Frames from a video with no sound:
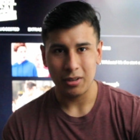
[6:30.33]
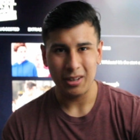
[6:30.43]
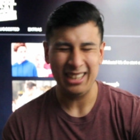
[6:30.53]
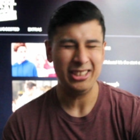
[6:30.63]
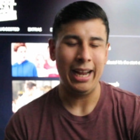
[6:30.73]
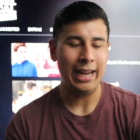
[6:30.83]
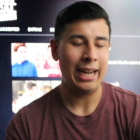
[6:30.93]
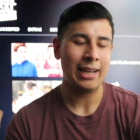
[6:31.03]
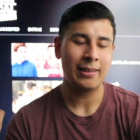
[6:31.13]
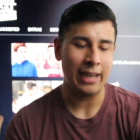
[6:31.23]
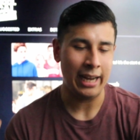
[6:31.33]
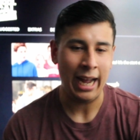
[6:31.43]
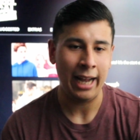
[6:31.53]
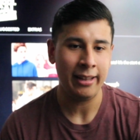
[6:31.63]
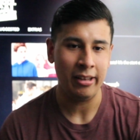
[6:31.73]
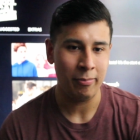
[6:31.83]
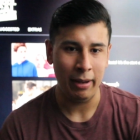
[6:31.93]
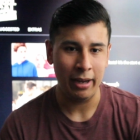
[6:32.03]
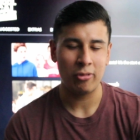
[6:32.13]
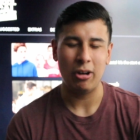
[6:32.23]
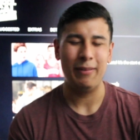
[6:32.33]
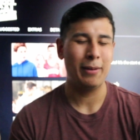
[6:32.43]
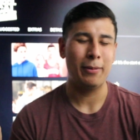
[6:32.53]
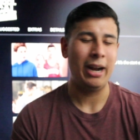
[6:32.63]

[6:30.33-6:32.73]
actually, I, I act like I had these big extravagant parties.